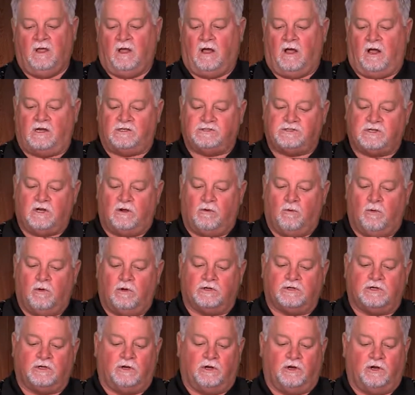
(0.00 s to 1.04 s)
Also
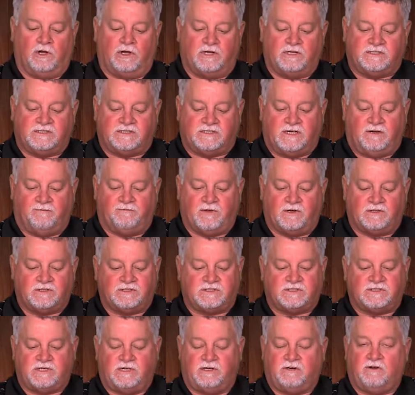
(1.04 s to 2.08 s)
want to look and see if there's a
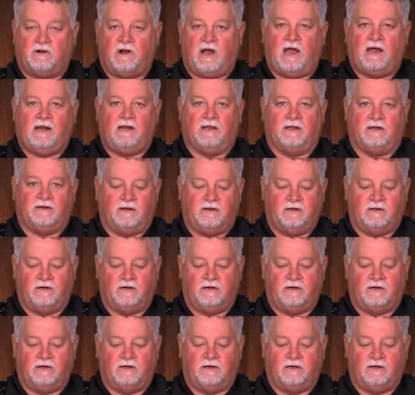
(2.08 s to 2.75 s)
center island,